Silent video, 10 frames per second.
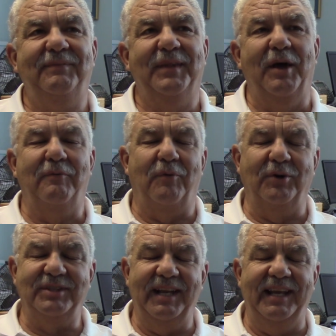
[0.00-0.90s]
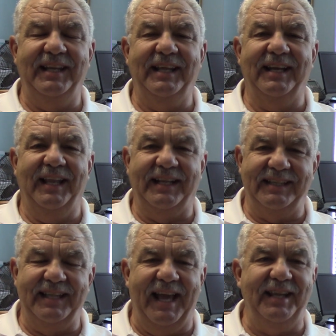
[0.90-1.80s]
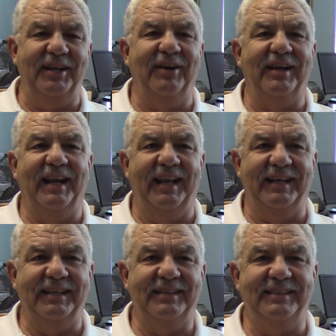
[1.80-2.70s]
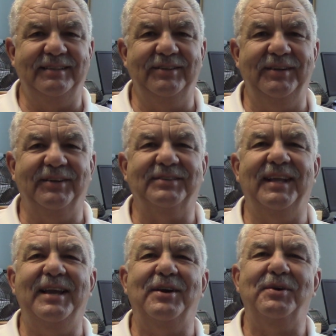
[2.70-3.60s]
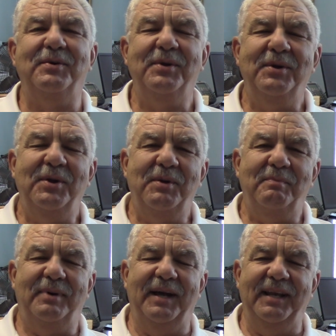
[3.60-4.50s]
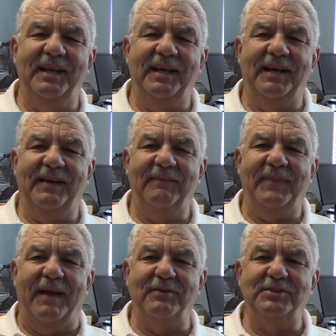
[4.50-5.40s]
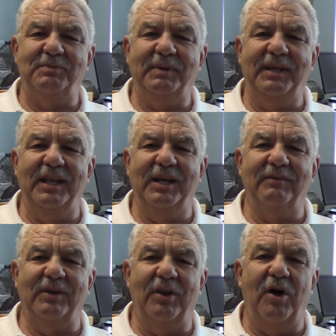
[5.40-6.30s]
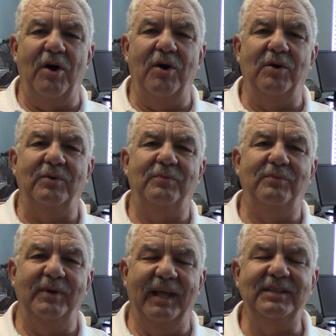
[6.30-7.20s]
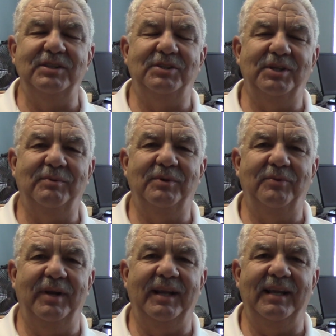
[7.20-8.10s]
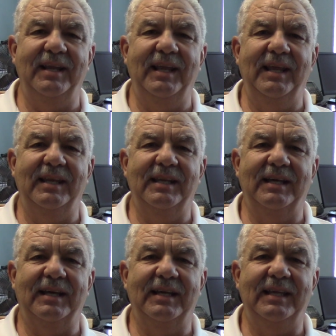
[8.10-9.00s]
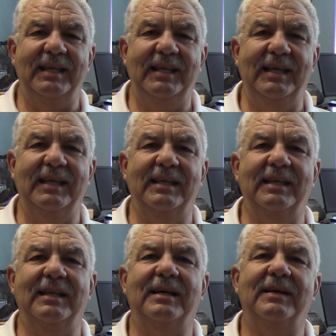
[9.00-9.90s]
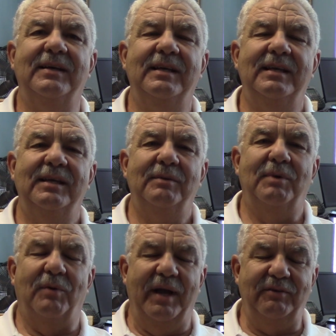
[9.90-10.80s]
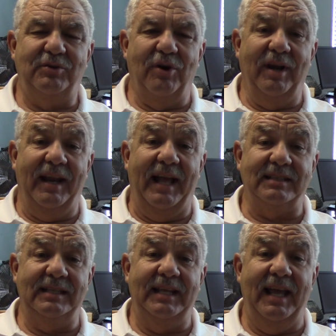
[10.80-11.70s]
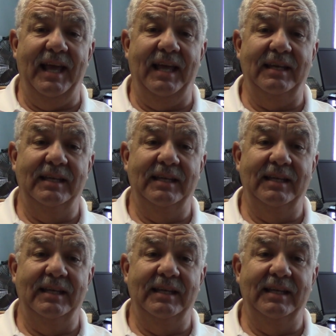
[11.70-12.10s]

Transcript: Unfortunately, I didn't get elected that year. I got elected 2 years later. But that was the beginning of a long relationship with Rick, and he and my wife Charlotte actually had